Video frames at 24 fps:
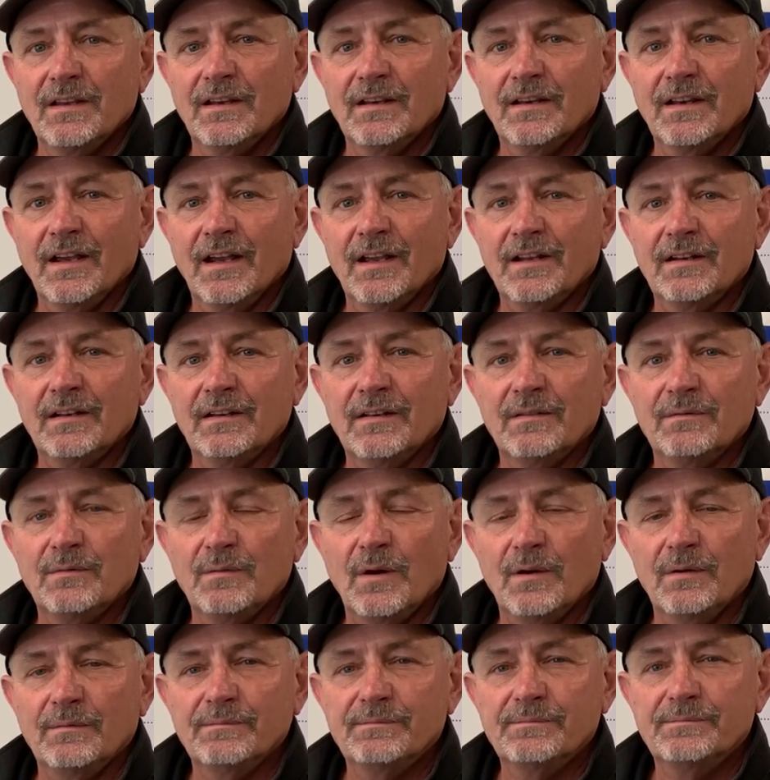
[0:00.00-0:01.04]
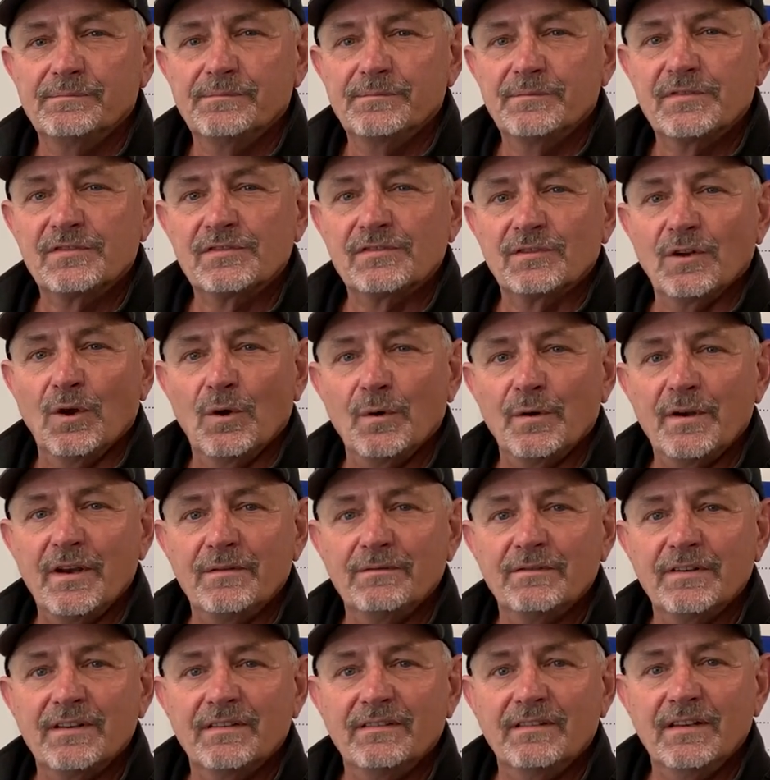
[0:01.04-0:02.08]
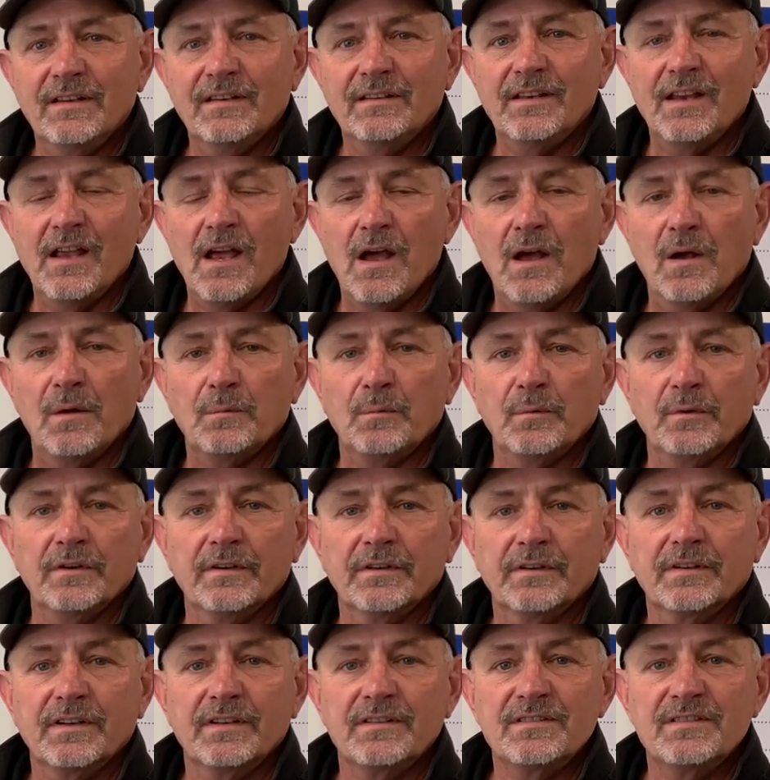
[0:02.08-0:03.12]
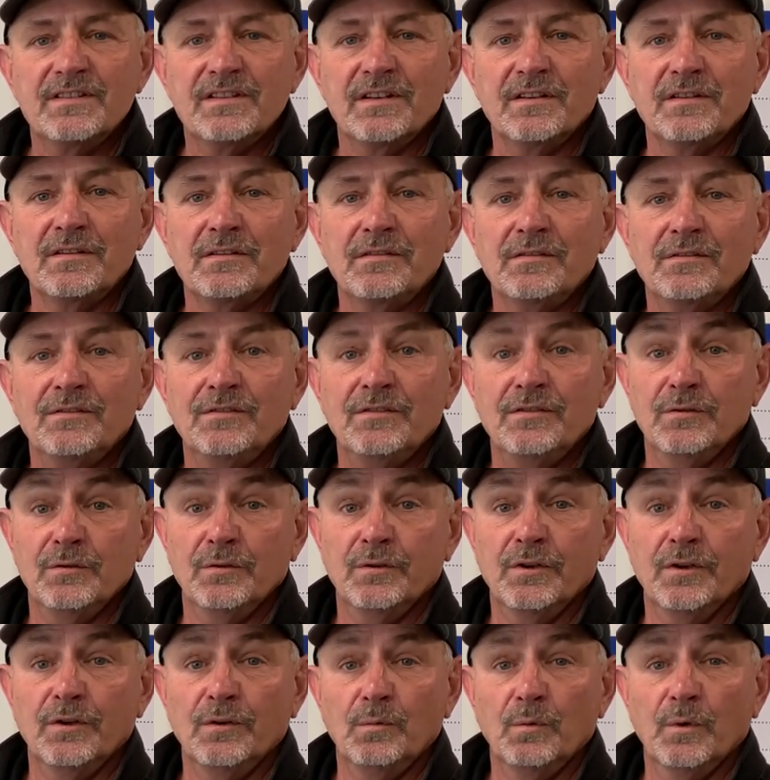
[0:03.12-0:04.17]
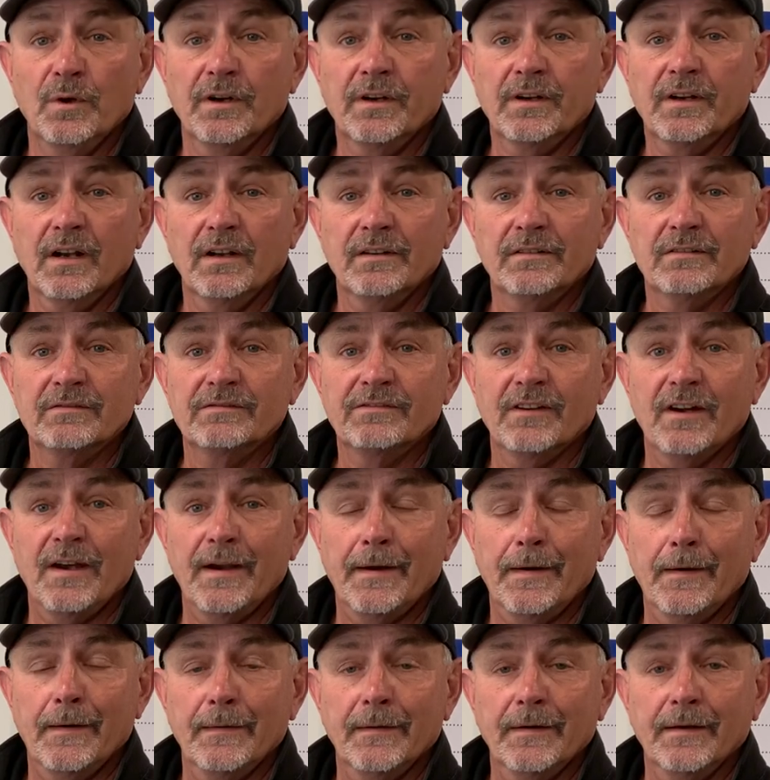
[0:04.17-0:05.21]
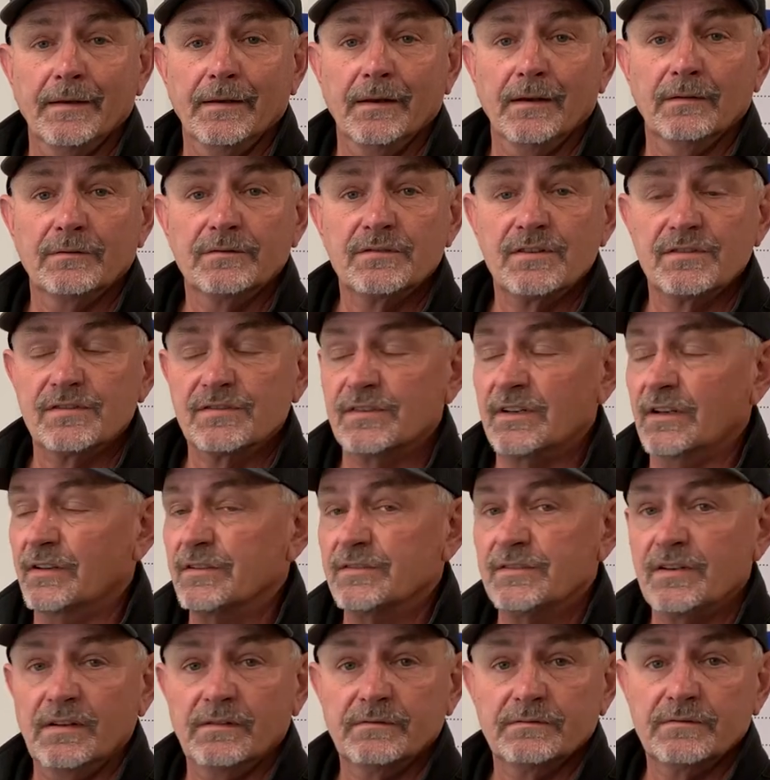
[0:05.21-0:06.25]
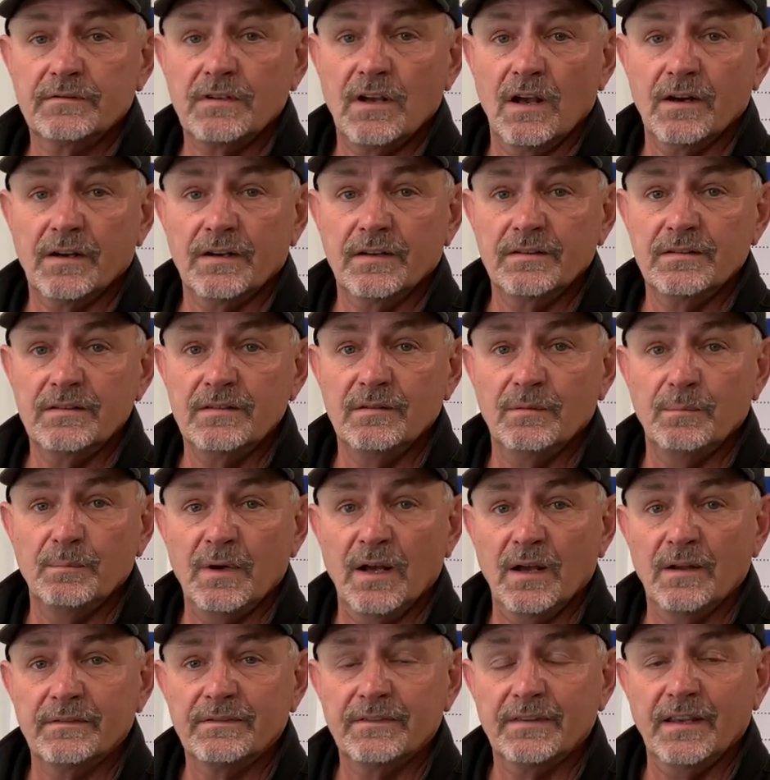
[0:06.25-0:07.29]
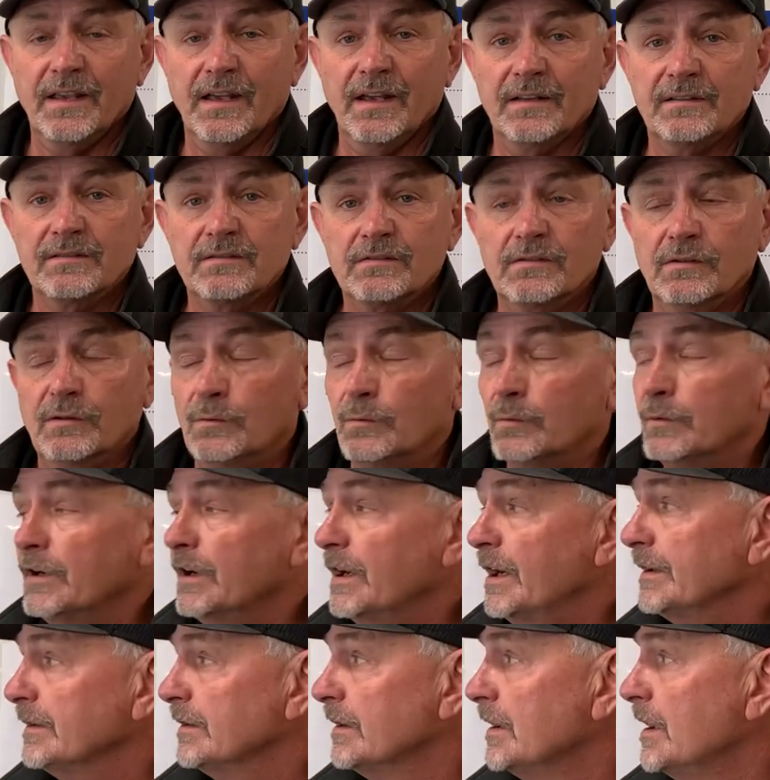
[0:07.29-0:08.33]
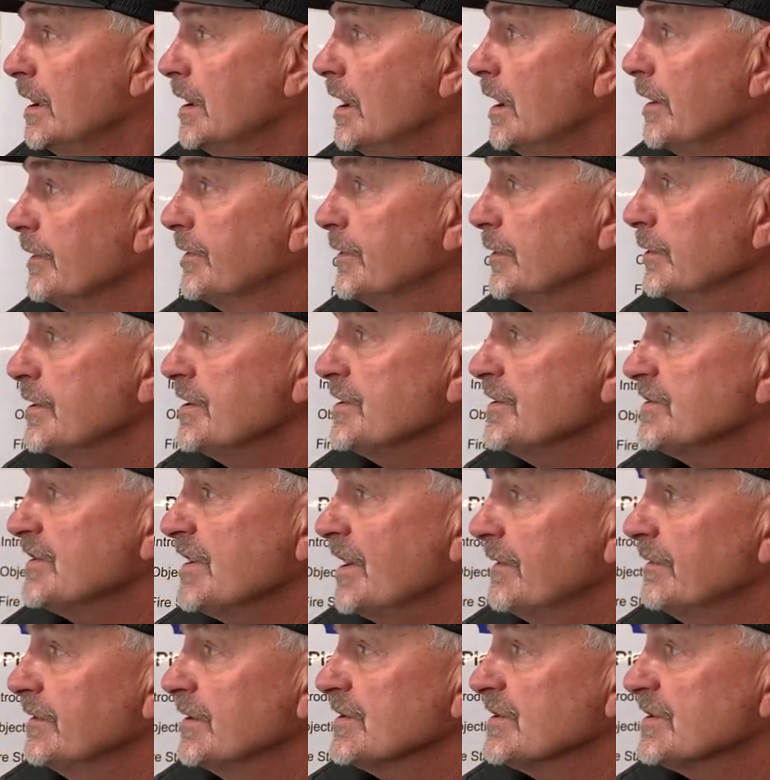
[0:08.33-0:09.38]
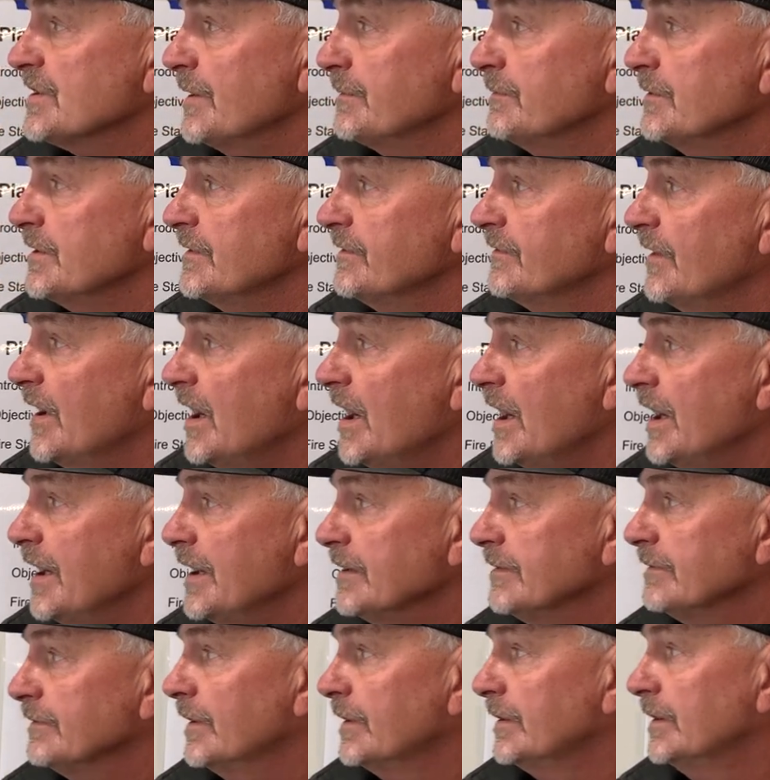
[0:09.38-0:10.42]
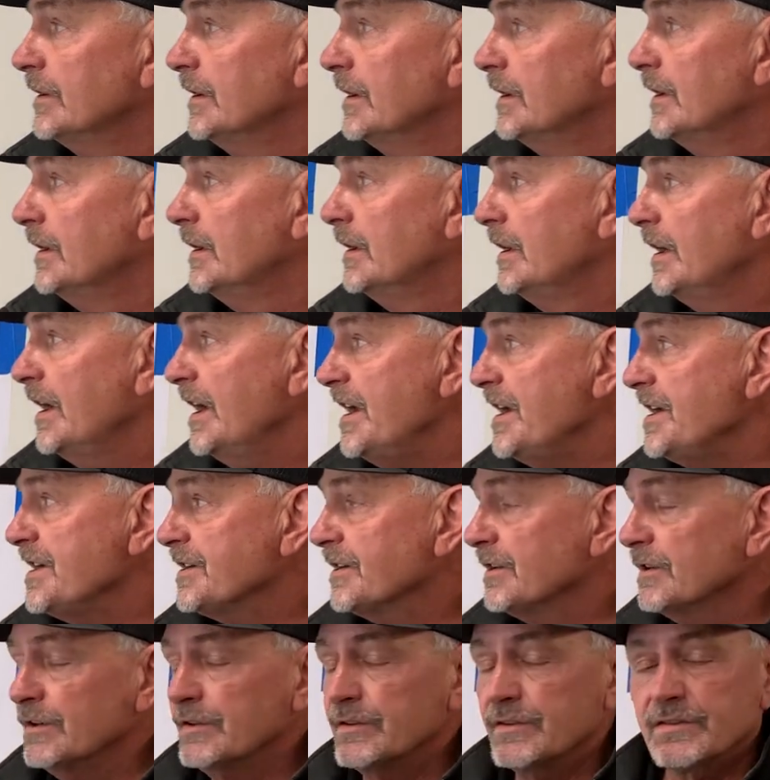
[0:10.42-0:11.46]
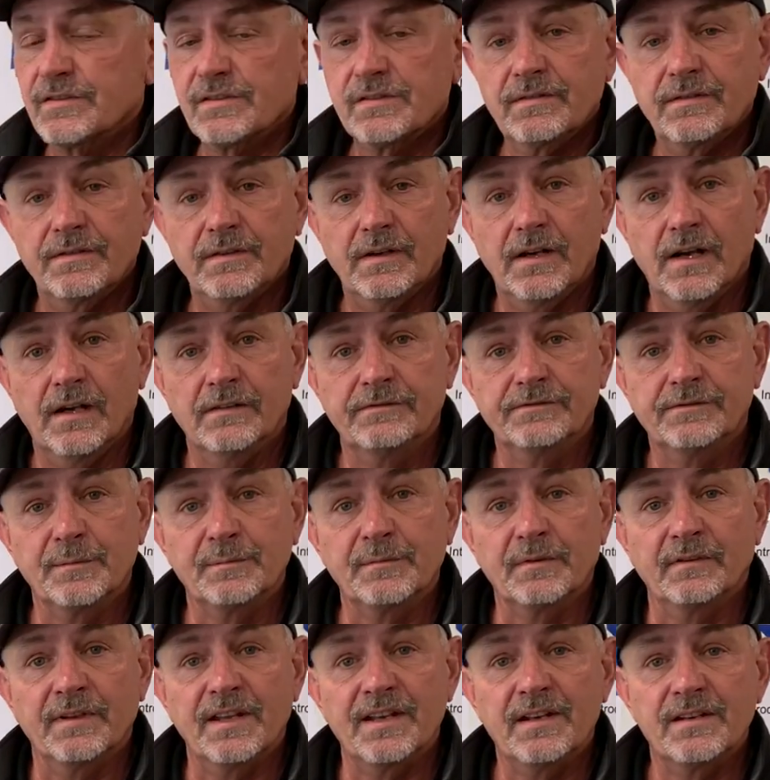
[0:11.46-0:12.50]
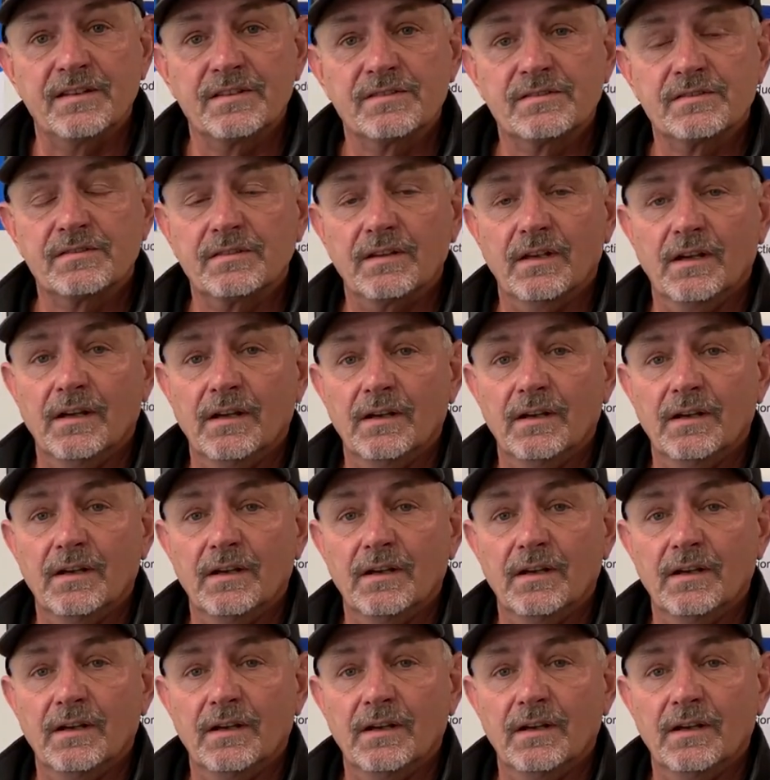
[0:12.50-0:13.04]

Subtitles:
kind of slowed everything down, we're continuing to do good work on the fire, and I'll just start talking to you about that. So we're at 3775 acres from the latest